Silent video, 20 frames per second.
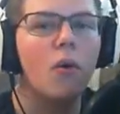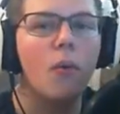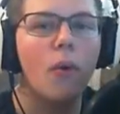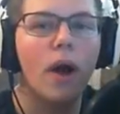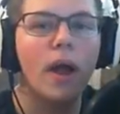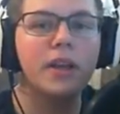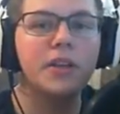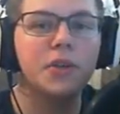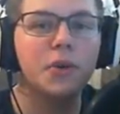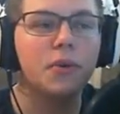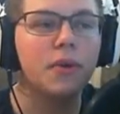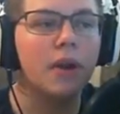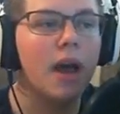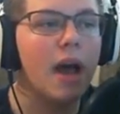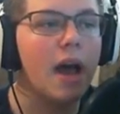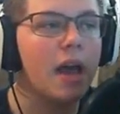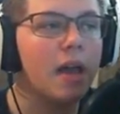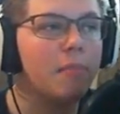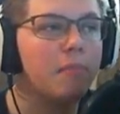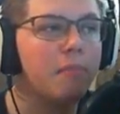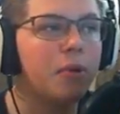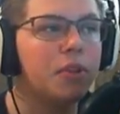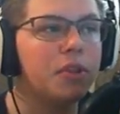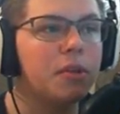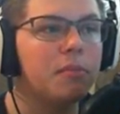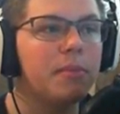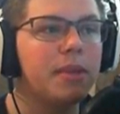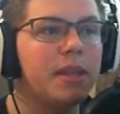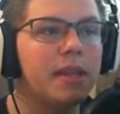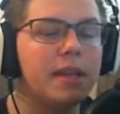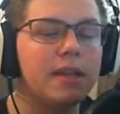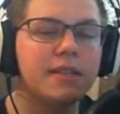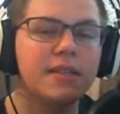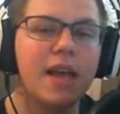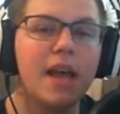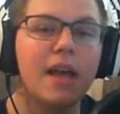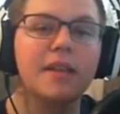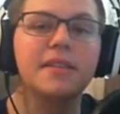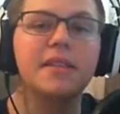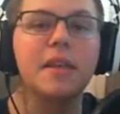Why don't I put them in the
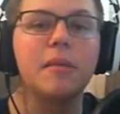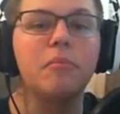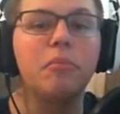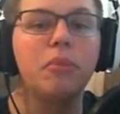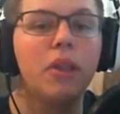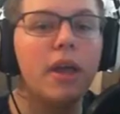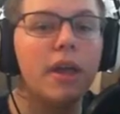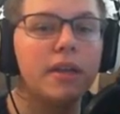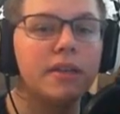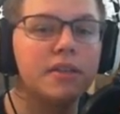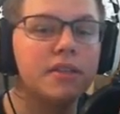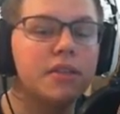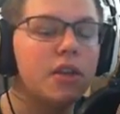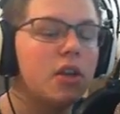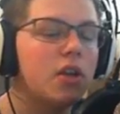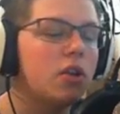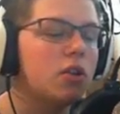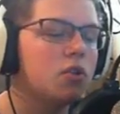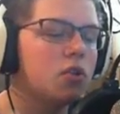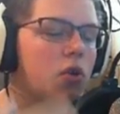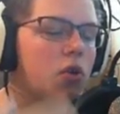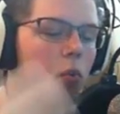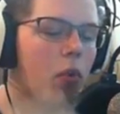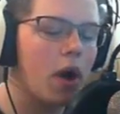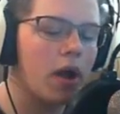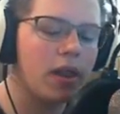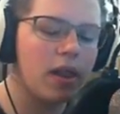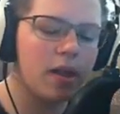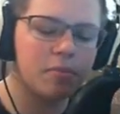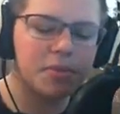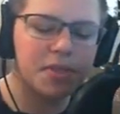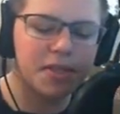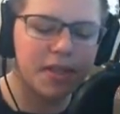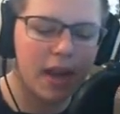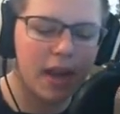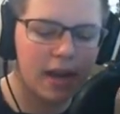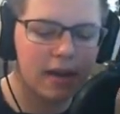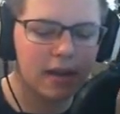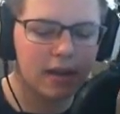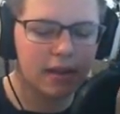exact same place, so while I'm
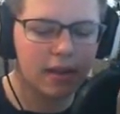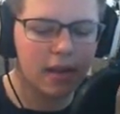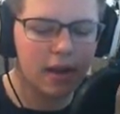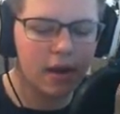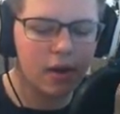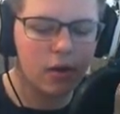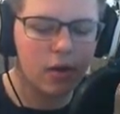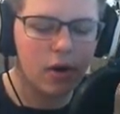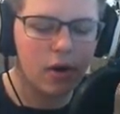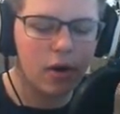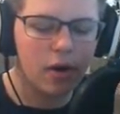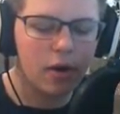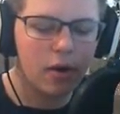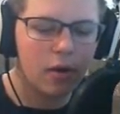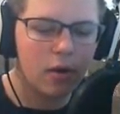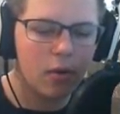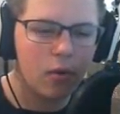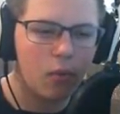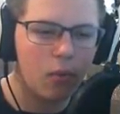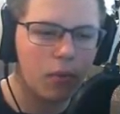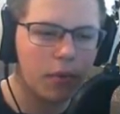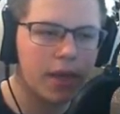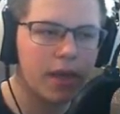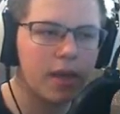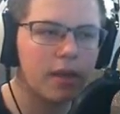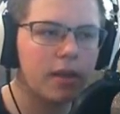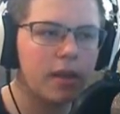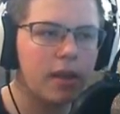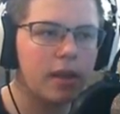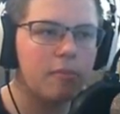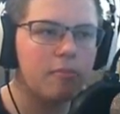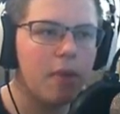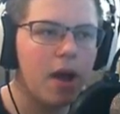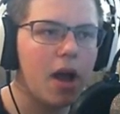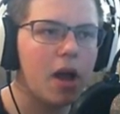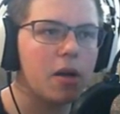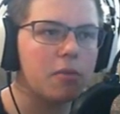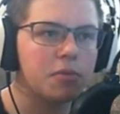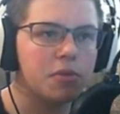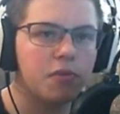standing there killing
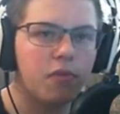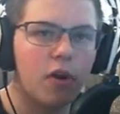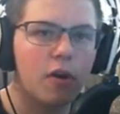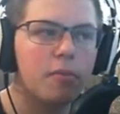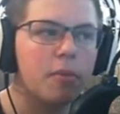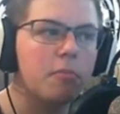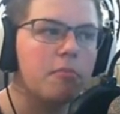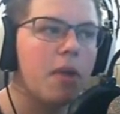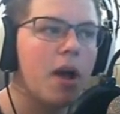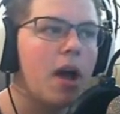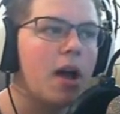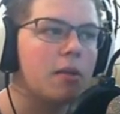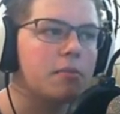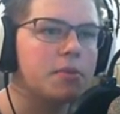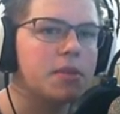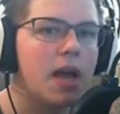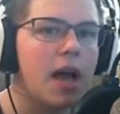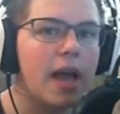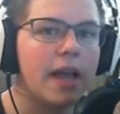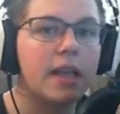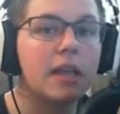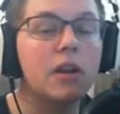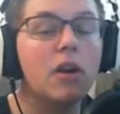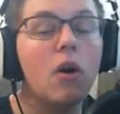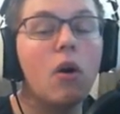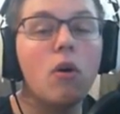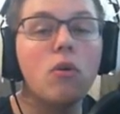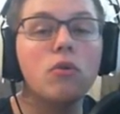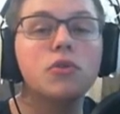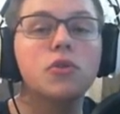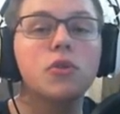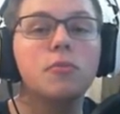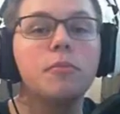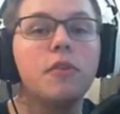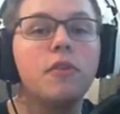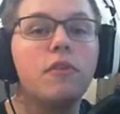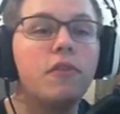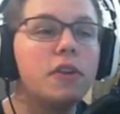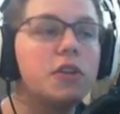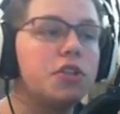mobs, farming mobs, I can also
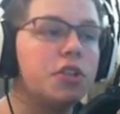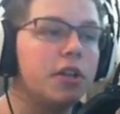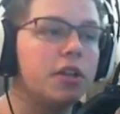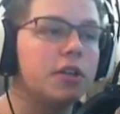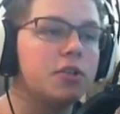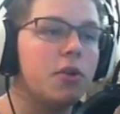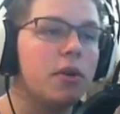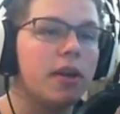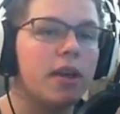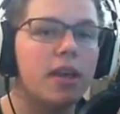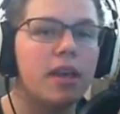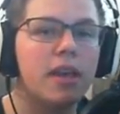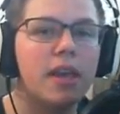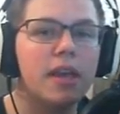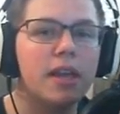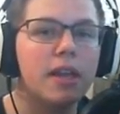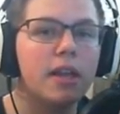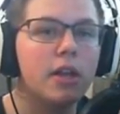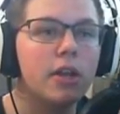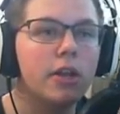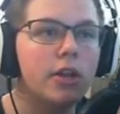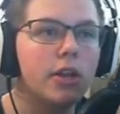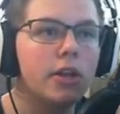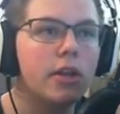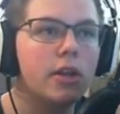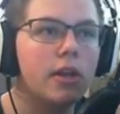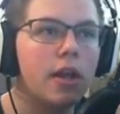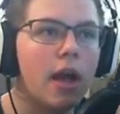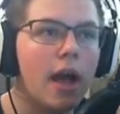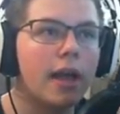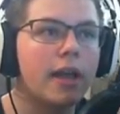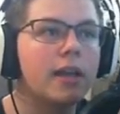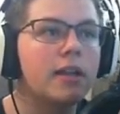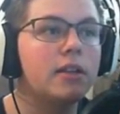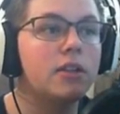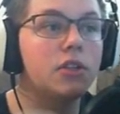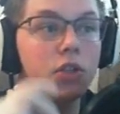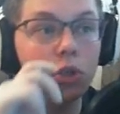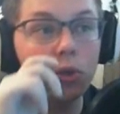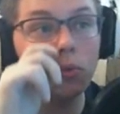be fishing, so I
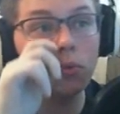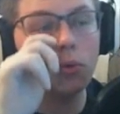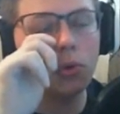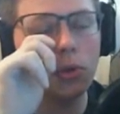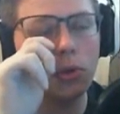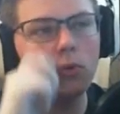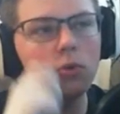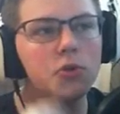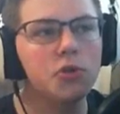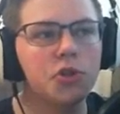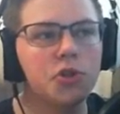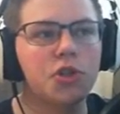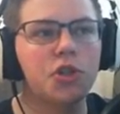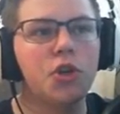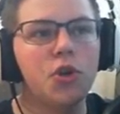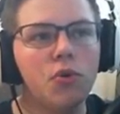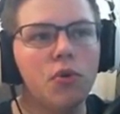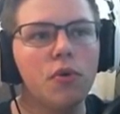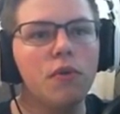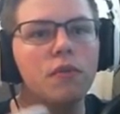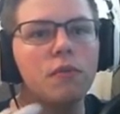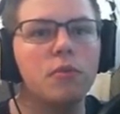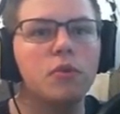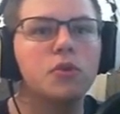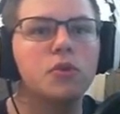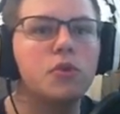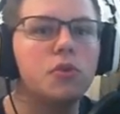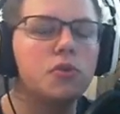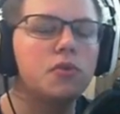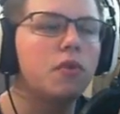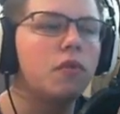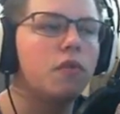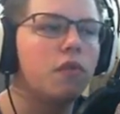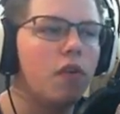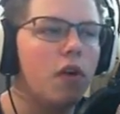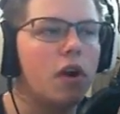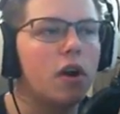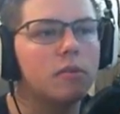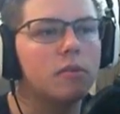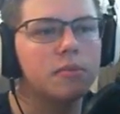could use two of the most useful
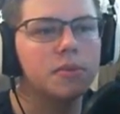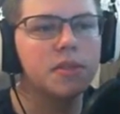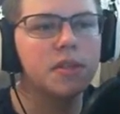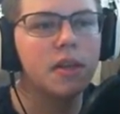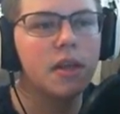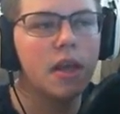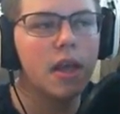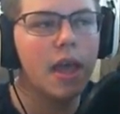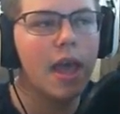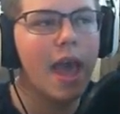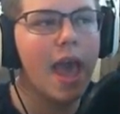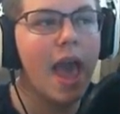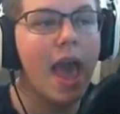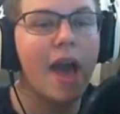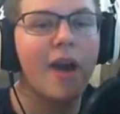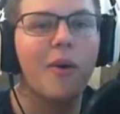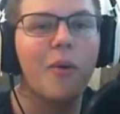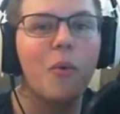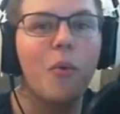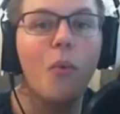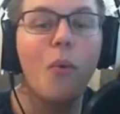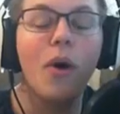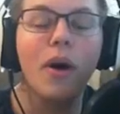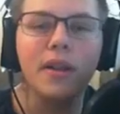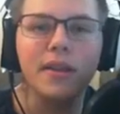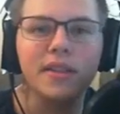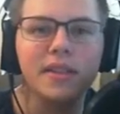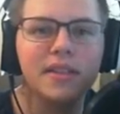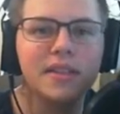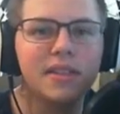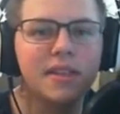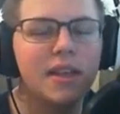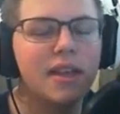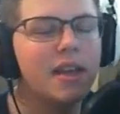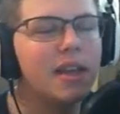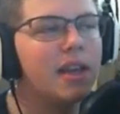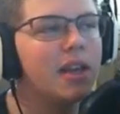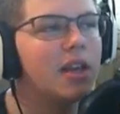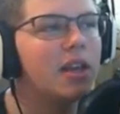farms at once.